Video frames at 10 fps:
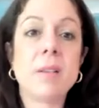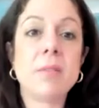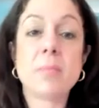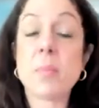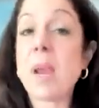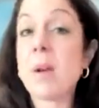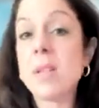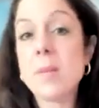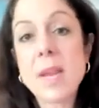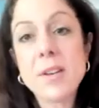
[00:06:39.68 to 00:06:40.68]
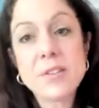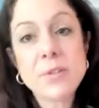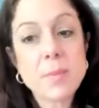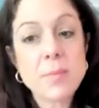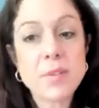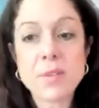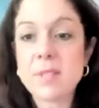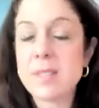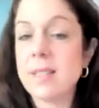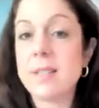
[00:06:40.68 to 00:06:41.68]
preparing the manuscript, and you can
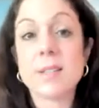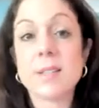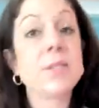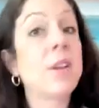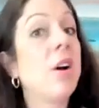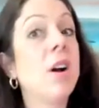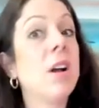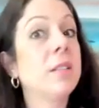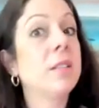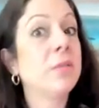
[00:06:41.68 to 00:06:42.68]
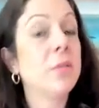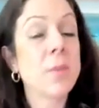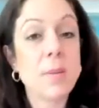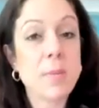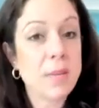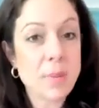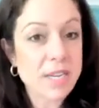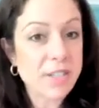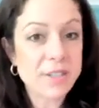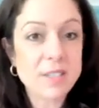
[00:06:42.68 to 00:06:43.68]
see this goes on for many, many
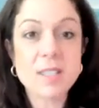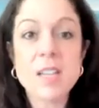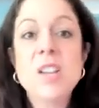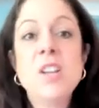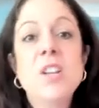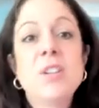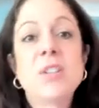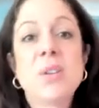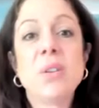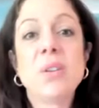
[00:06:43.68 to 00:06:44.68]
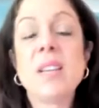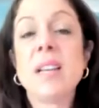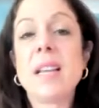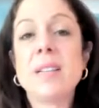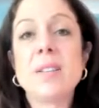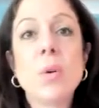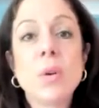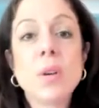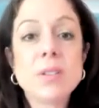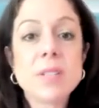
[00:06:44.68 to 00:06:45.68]
pages. So looking at
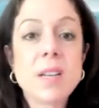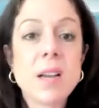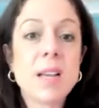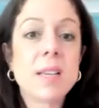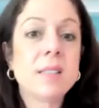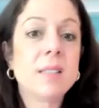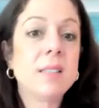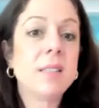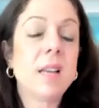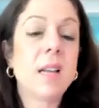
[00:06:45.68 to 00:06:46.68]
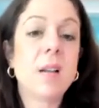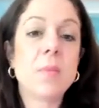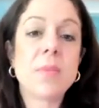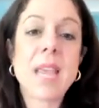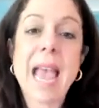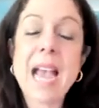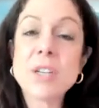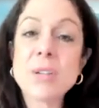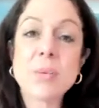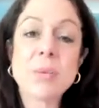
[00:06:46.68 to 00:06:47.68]
editorial style,
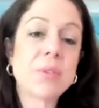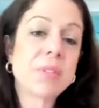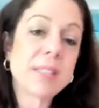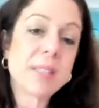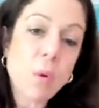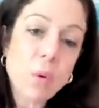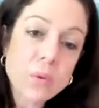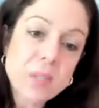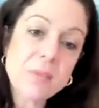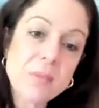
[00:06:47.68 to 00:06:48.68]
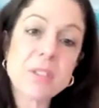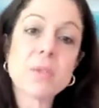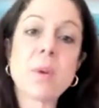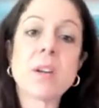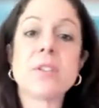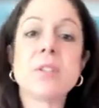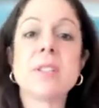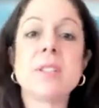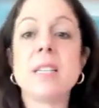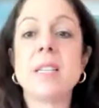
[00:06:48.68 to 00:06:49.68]
there's this whole set of
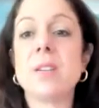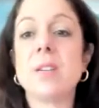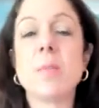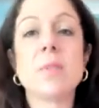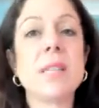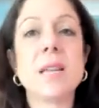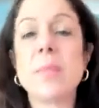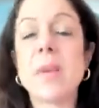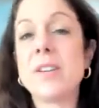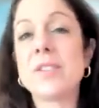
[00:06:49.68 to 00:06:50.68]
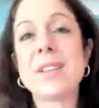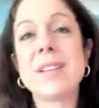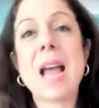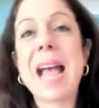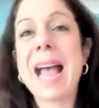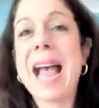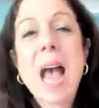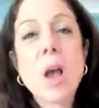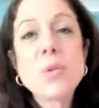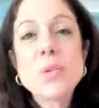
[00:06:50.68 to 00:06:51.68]
instructions here, almost 10 pages on
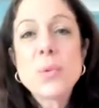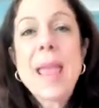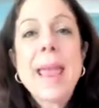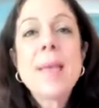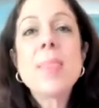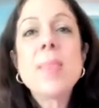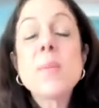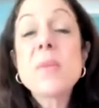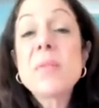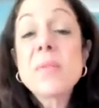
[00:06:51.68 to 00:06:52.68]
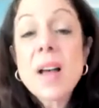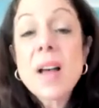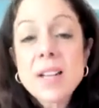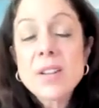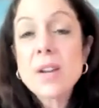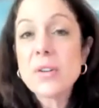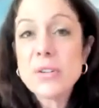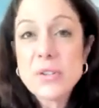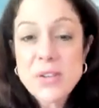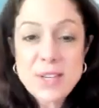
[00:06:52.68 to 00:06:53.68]
how to hand them the file. And I'm going
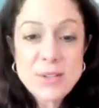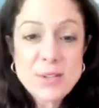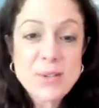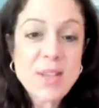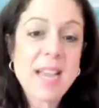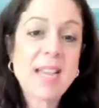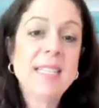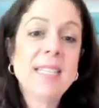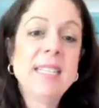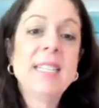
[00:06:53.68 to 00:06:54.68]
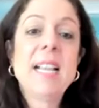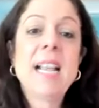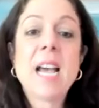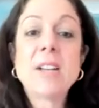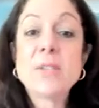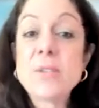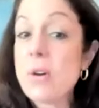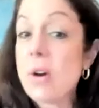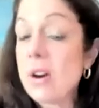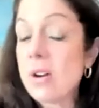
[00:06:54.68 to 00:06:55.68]
to show you how to do that, how to do your
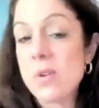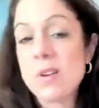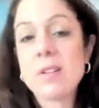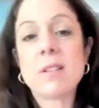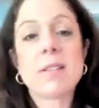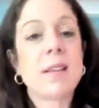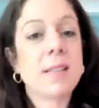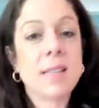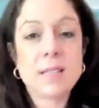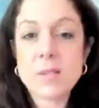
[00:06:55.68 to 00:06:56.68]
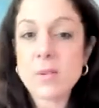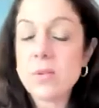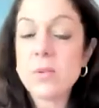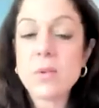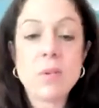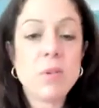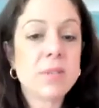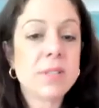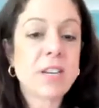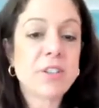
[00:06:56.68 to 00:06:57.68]
artwork. That gets its own whole
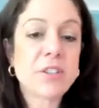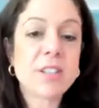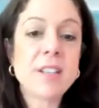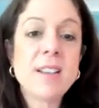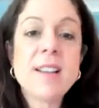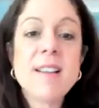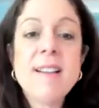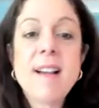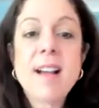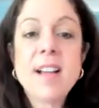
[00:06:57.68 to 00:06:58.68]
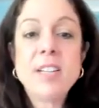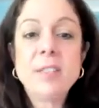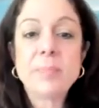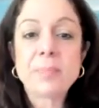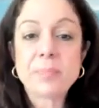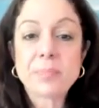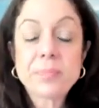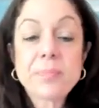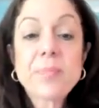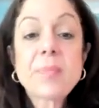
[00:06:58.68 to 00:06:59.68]
section.
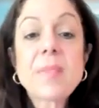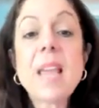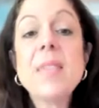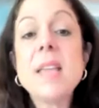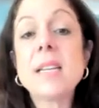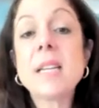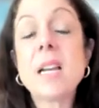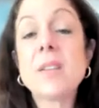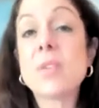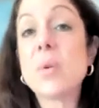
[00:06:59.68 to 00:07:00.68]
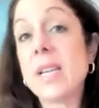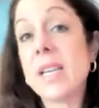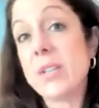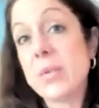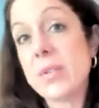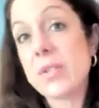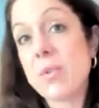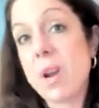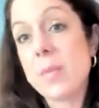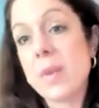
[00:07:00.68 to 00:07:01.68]
And then kind of going into and
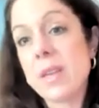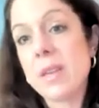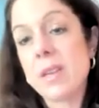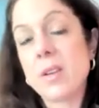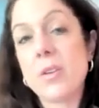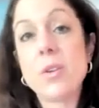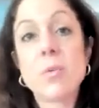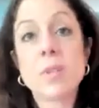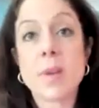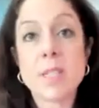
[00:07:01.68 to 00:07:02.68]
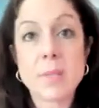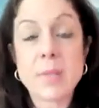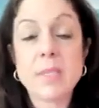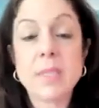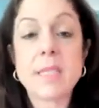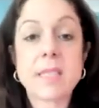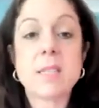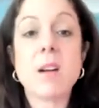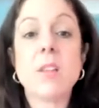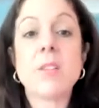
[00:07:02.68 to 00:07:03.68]
describing your responsibilities as an
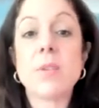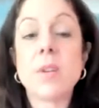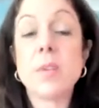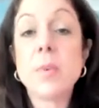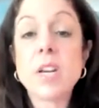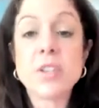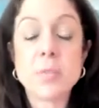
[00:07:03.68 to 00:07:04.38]
author in the production